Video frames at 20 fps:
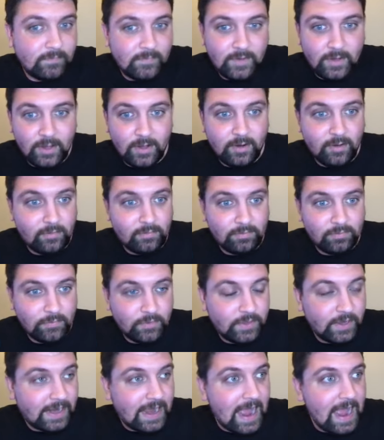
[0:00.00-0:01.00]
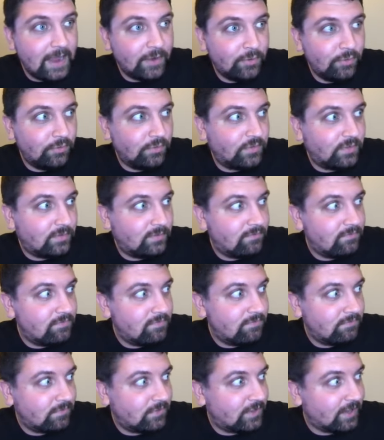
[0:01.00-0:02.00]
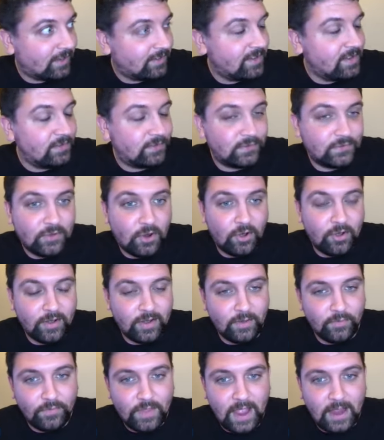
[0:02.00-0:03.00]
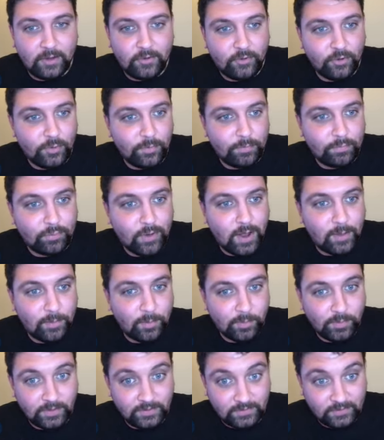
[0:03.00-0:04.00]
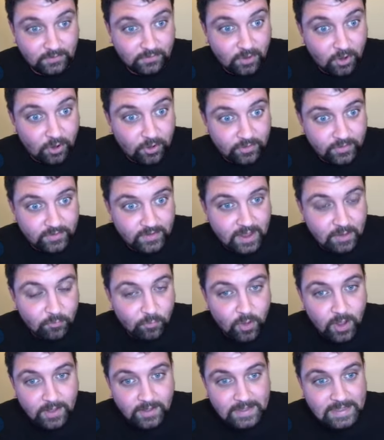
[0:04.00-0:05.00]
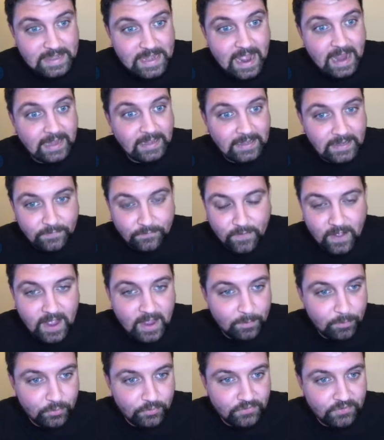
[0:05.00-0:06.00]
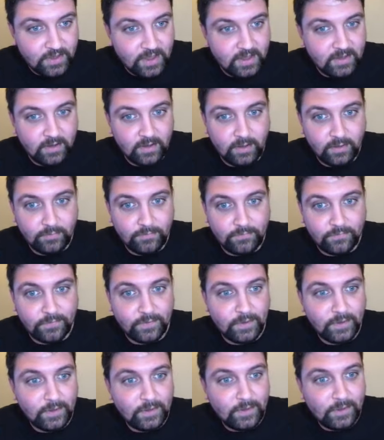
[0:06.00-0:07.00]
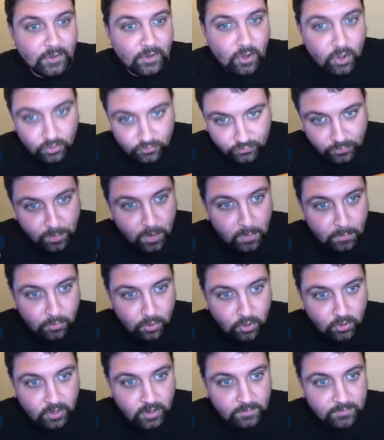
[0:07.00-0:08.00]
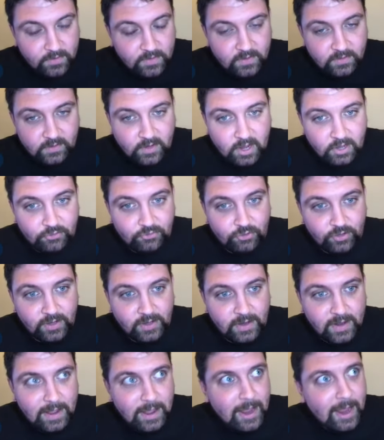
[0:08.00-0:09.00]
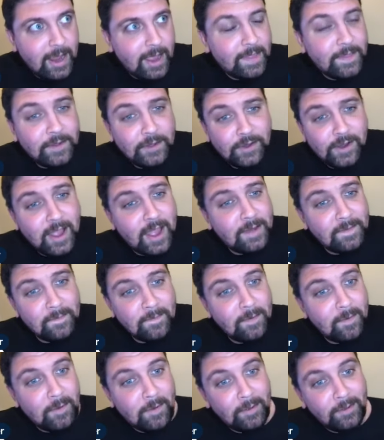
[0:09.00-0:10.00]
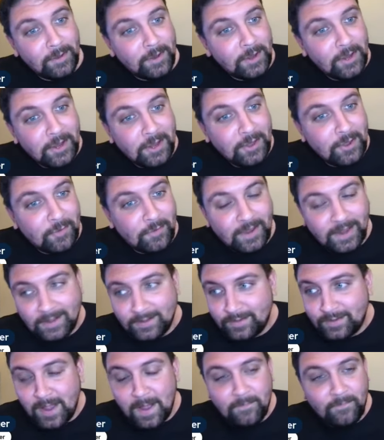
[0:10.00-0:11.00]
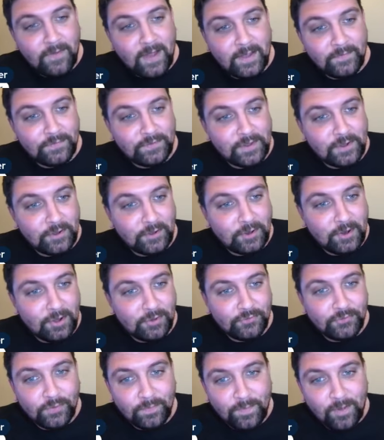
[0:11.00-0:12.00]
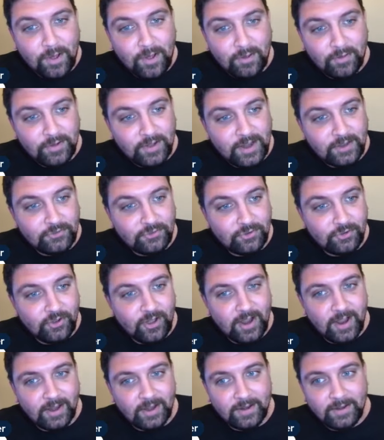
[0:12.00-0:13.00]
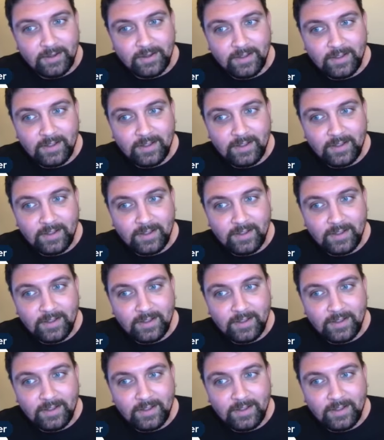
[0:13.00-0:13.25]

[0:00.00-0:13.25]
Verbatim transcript: you know, the guy who doesn't start of that group probably starts at what 95% of college football programs in this country. And then you got, you know, like a top five center in college football in Ashton Craig.